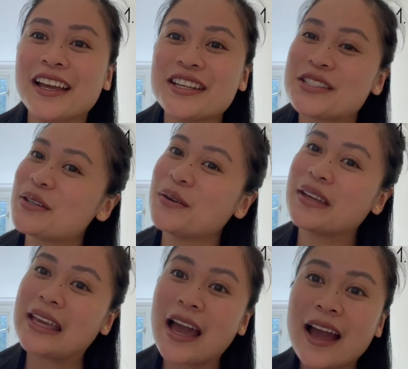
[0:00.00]
So
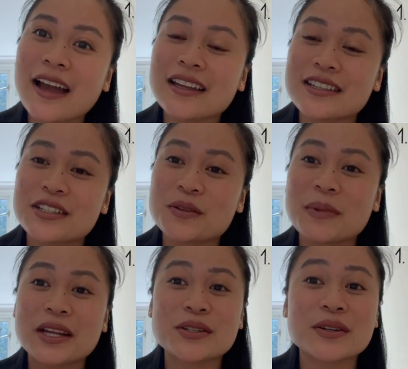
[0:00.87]
yeah, just to
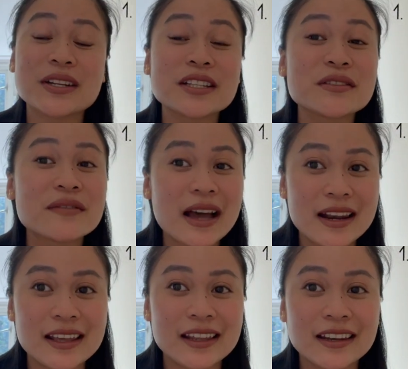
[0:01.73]
make sure it's
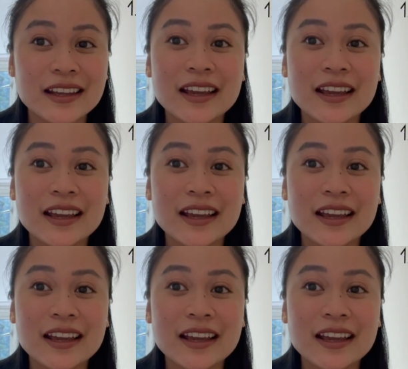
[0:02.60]
valid.